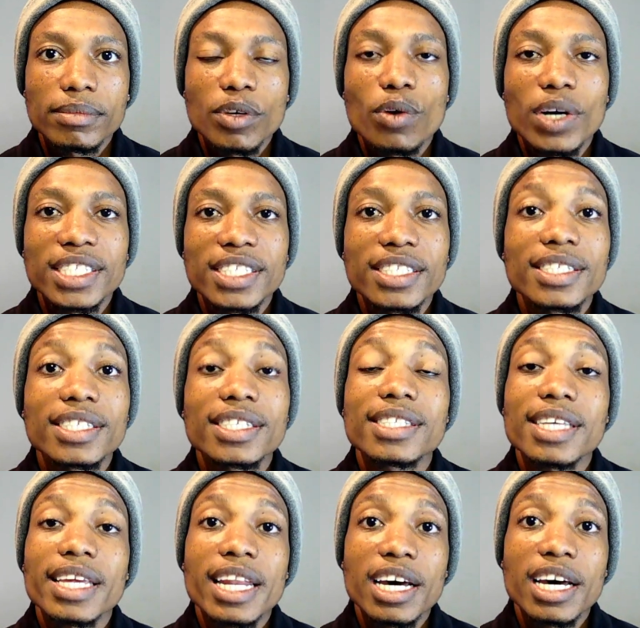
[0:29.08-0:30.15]
Quantity
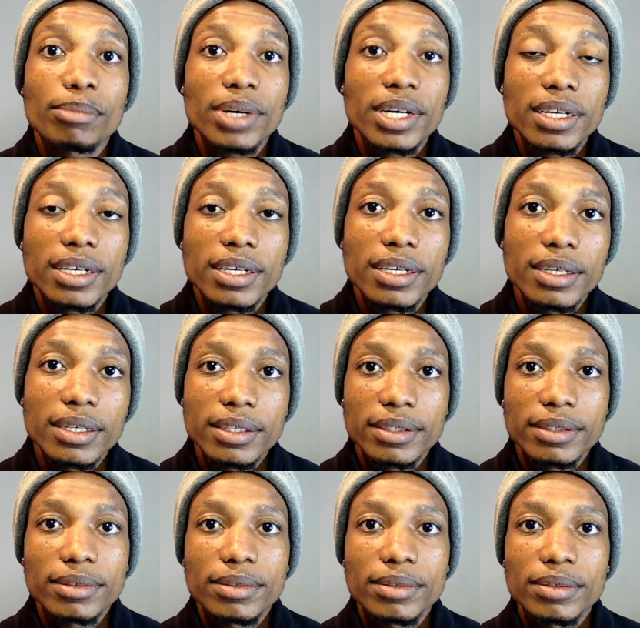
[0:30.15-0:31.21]
is a number.
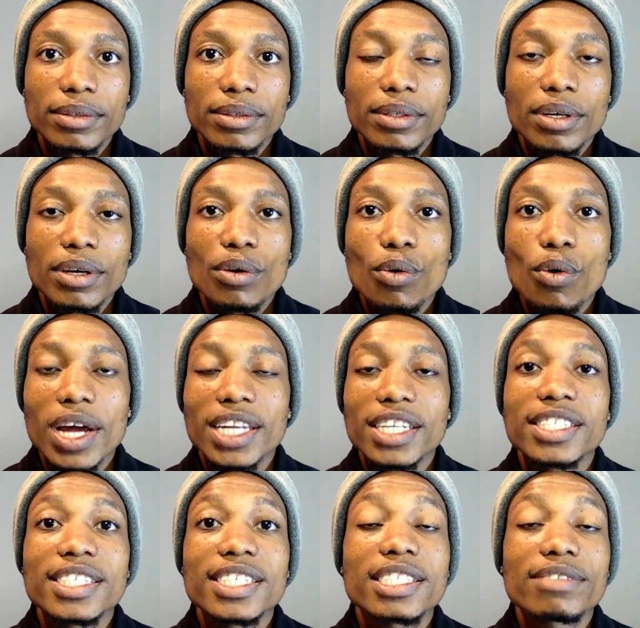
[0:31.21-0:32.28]

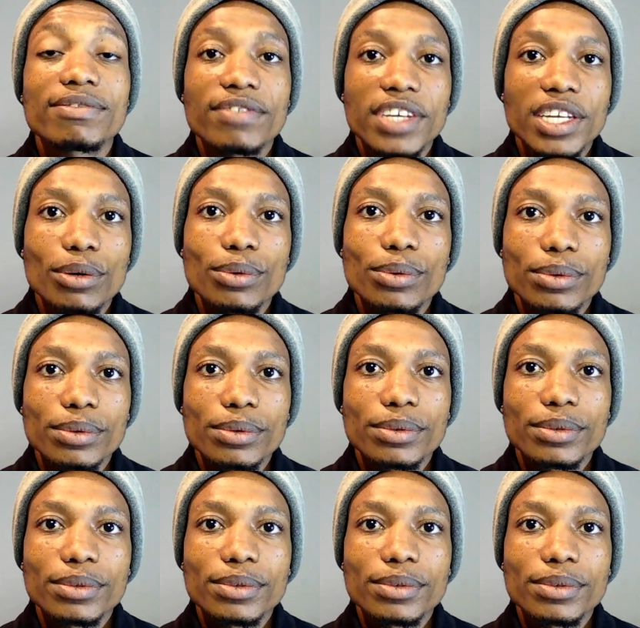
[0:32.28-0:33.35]
Quality is value.
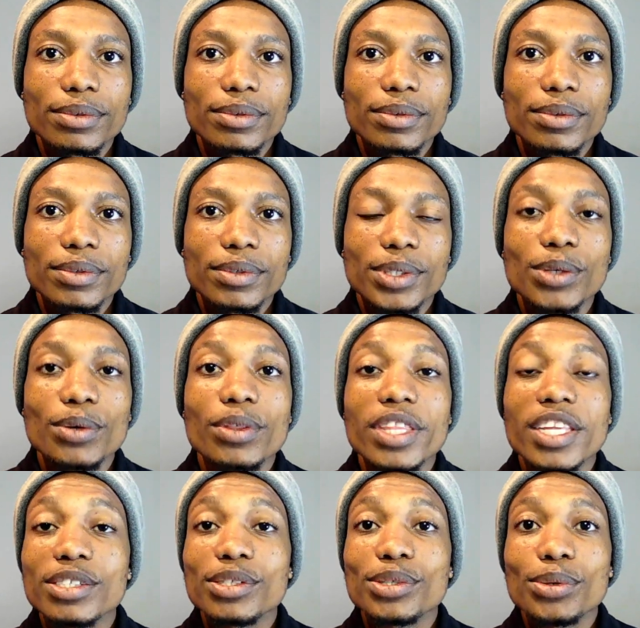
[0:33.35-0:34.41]
So
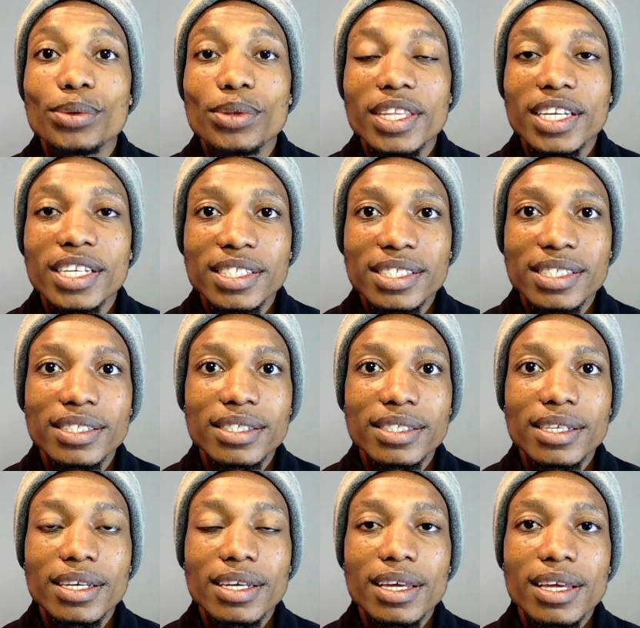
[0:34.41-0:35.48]
these two things
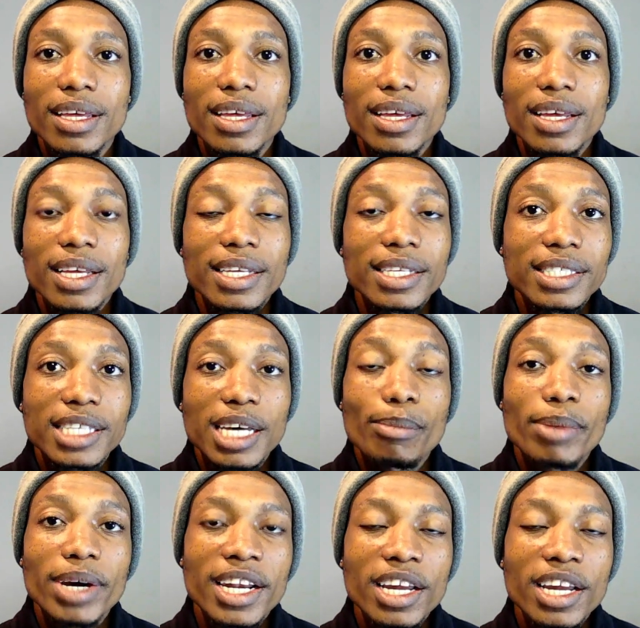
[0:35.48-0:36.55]

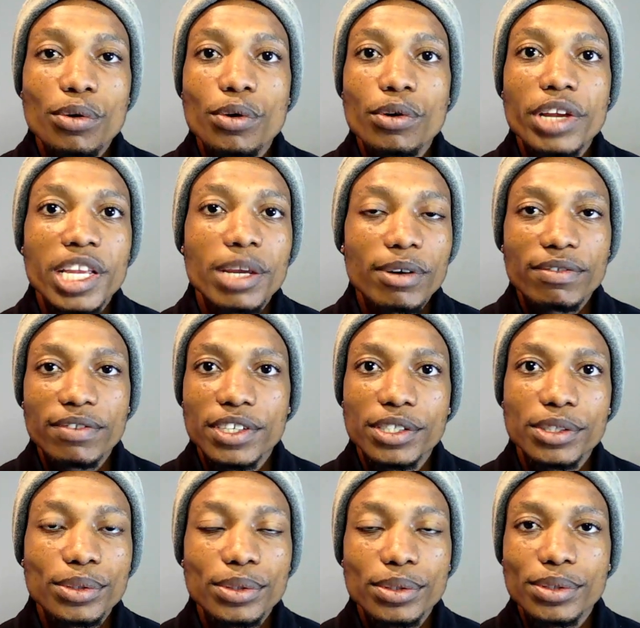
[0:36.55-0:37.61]
zihamba ndawonye
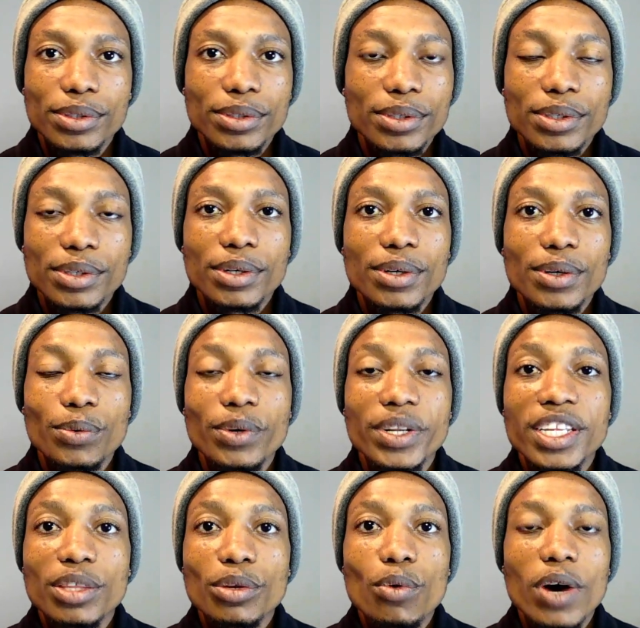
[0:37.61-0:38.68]
bafethu we
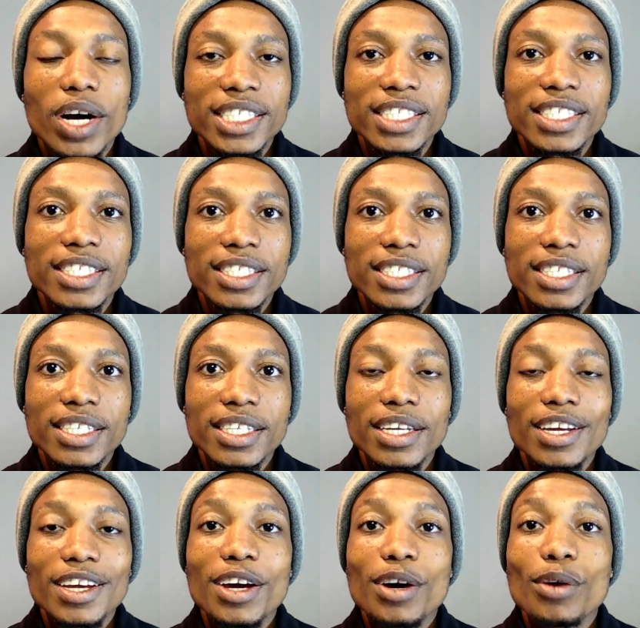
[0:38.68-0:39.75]
need quantity
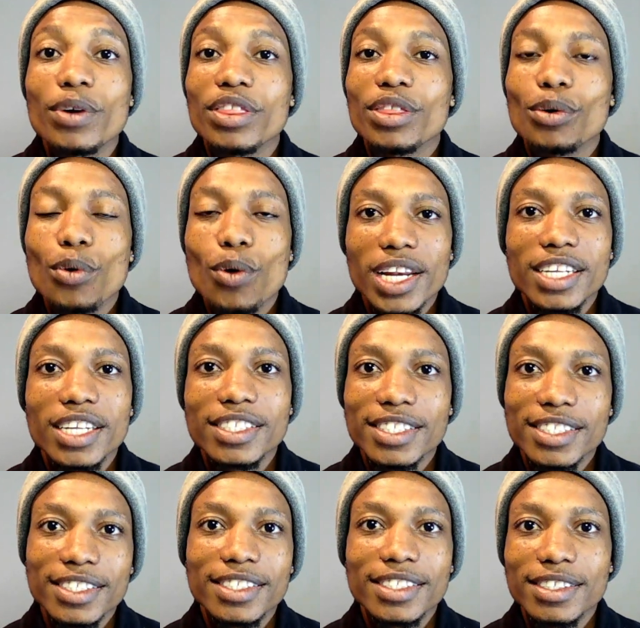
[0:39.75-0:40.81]
with quality